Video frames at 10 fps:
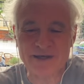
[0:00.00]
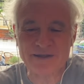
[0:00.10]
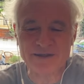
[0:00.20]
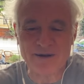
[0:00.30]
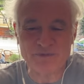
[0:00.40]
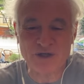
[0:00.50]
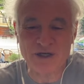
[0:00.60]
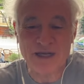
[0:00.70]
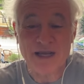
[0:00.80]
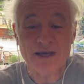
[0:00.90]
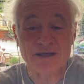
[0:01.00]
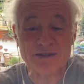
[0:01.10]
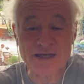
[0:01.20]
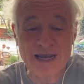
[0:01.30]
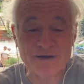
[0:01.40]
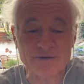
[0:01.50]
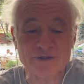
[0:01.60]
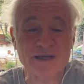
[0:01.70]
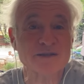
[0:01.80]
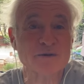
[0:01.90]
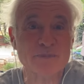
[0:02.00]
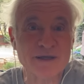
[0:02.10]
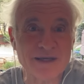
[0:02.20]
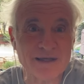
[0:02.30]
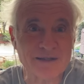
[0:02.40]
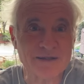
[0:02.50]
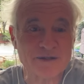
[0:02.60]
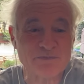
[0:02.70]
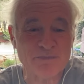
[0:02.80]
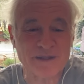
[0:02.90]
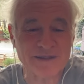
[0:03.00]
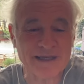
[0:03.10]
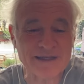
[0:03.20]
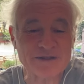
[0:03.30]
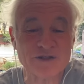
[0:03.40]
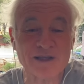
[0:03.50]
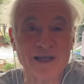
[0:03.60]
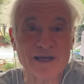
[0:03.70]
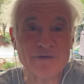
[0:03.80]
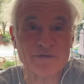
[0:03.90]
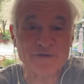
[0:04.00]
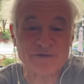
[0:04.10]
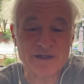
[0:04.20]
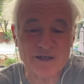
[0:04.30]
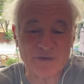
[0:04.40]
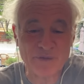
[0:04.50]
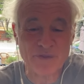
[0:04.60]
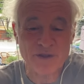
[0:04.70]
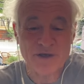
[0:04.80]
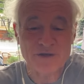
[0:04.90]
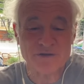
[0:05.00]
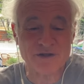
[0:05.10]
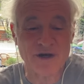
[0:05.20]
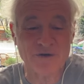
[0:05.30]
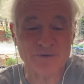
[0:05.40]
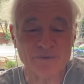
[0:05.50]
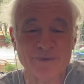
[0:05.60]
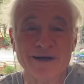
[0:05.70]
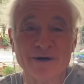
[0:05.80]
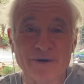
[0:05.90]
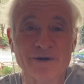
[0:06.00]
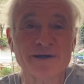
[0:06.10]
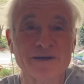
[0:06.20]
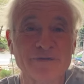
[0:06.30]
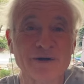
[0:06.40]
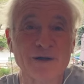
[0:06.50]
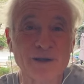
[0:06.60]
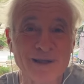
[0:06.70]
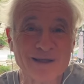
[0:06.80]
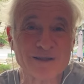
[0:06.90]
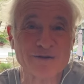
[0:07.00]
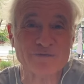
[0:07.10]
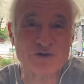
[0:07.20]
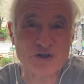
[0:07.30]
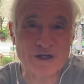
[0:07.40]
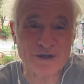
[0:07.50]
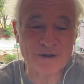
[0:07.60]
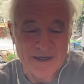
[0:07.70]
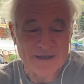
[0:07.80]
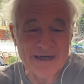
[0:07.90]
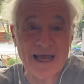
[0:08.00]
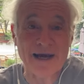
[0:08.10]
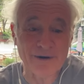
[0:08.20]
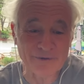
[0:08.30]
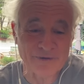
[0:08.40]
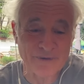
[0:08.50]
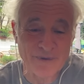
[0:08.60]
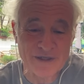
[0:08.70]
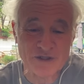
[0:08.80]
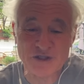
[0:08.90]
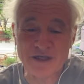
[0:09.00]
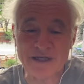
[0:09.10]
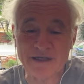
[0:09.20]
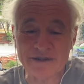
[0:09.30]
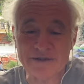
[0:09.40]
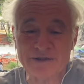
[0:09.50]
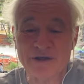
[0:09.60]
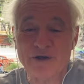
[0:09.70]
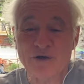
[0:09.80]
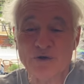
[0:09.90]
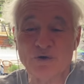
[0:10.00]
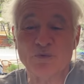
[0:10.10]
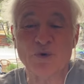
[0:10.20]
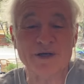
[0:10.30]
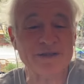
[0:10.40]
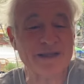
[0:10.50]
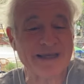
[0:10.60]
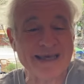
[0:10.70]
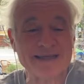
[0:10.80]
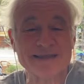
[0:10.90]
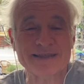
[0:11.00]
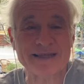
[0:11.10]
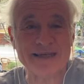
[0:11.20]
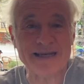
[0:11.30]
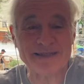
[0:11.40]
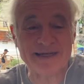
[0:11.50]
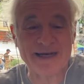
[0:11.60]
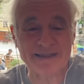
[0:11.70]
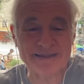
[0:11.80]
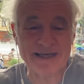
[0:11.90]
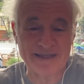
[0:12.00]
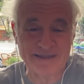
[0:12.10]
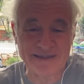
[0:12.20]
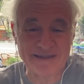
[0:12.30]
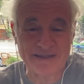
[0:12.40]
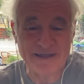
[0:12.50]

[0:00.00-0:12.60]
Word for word: exemption is now set to begin this Monday, July 15th. So we can all give a collective cheer. Now, the question is who won the Guess the Date contest?